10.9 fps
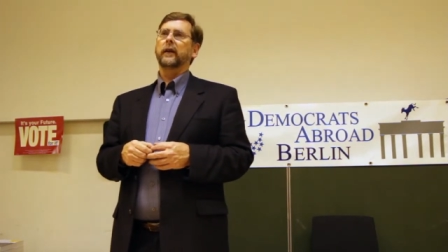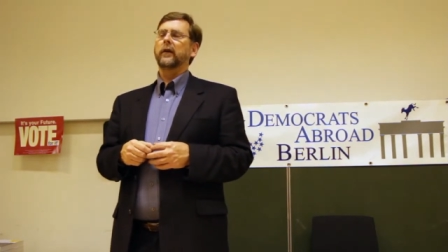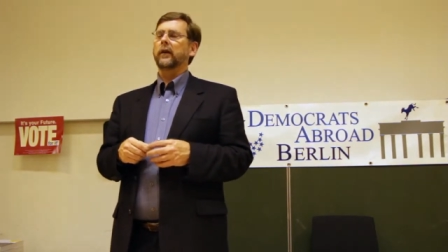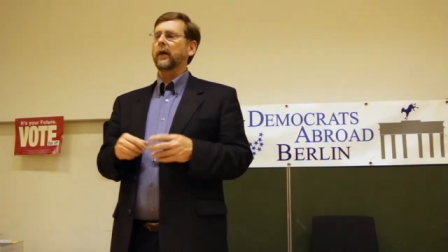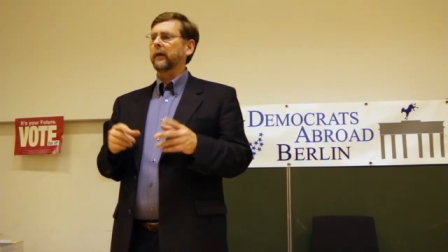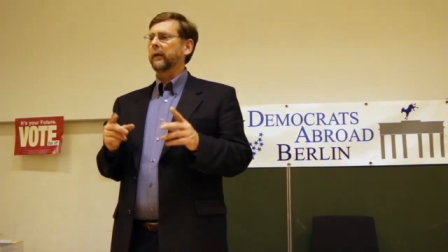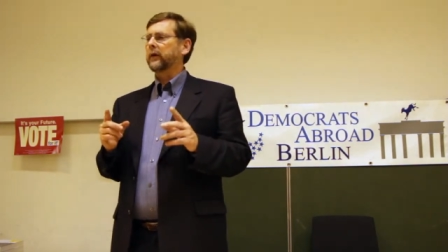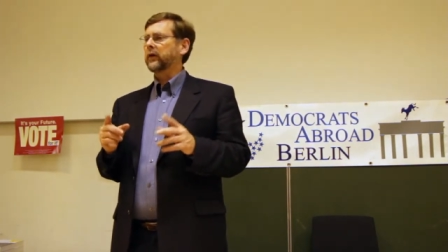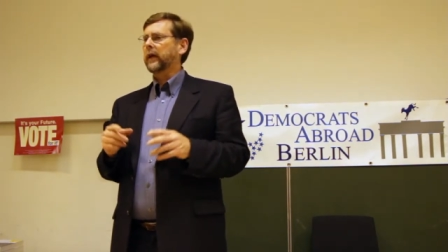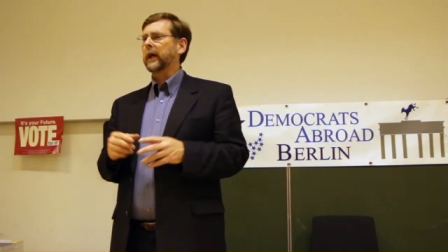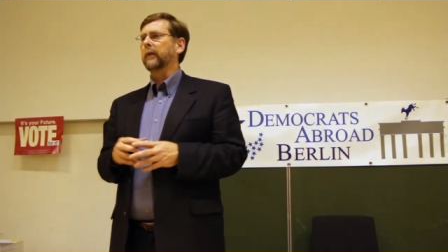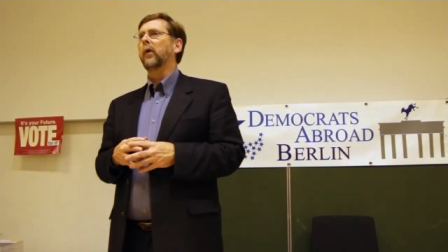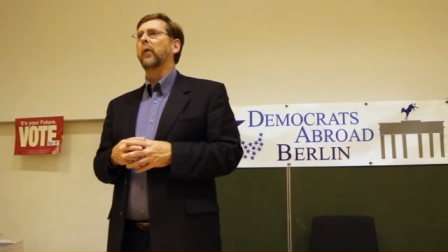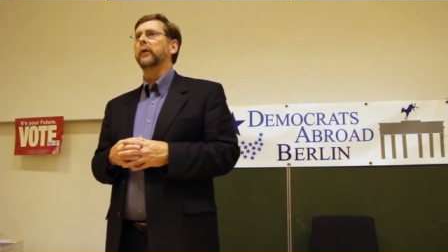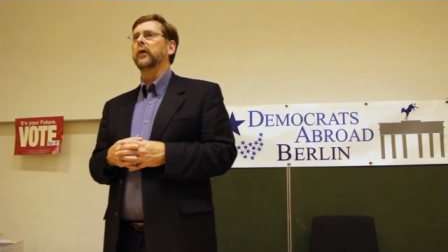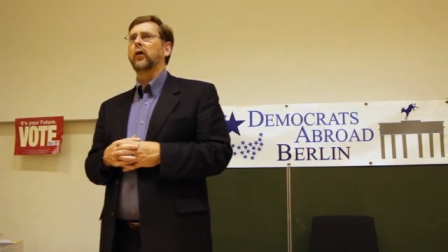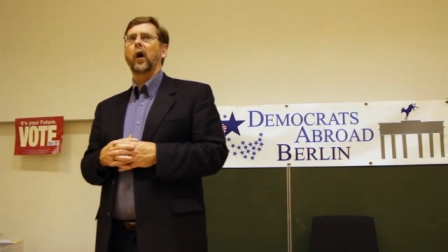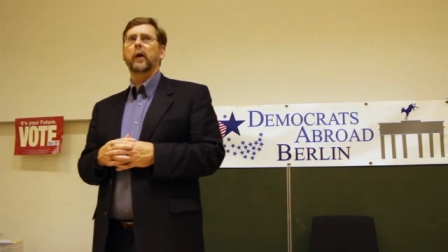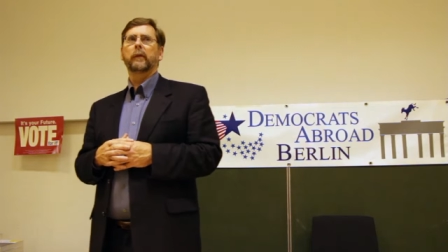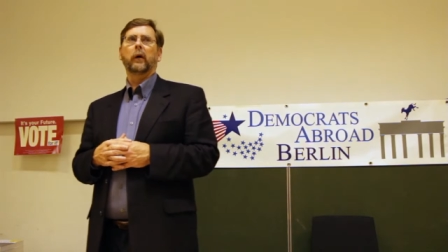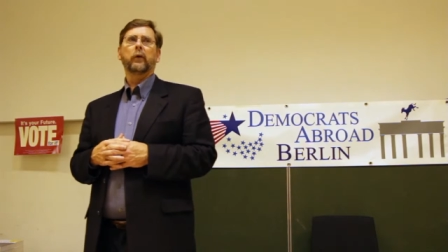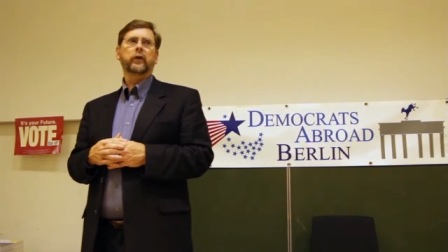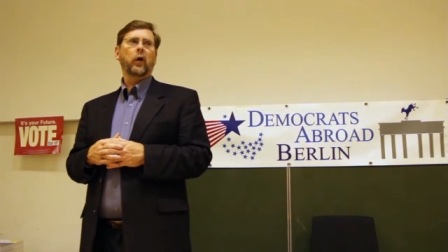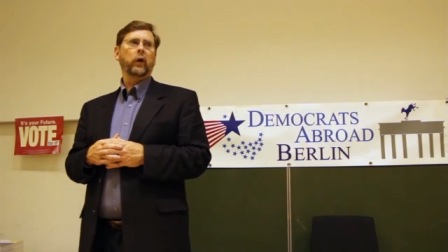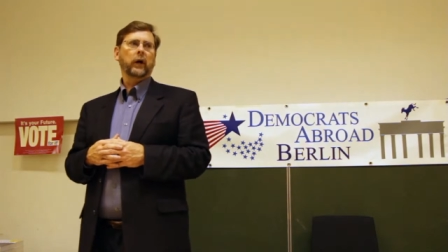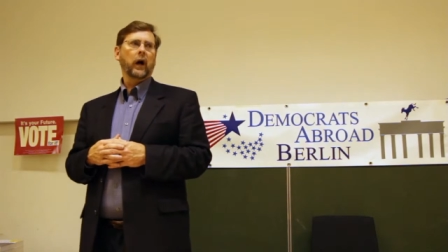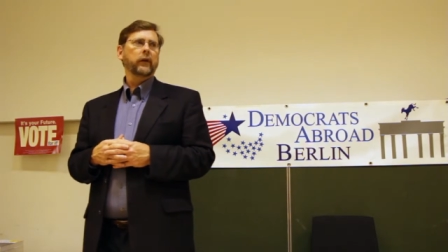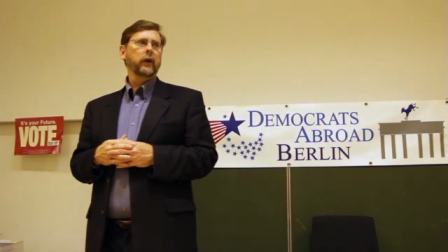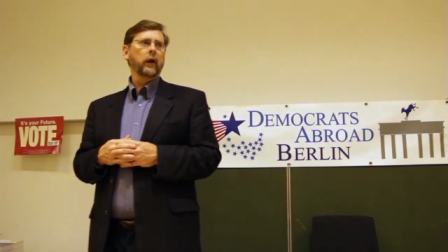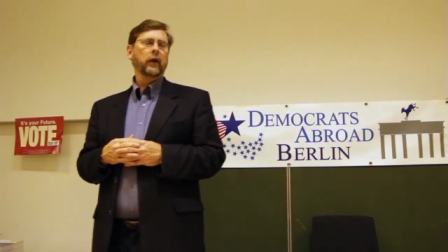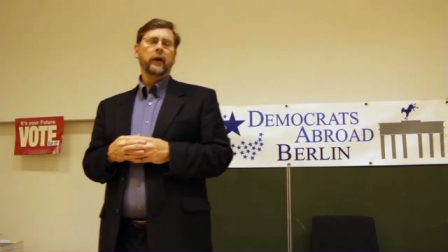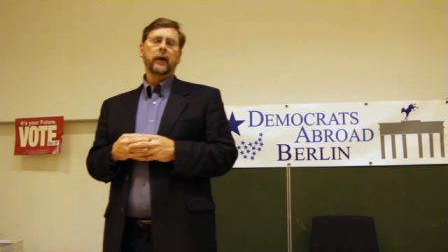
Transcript: And uh, let me just take a moment to talk about what's going on there.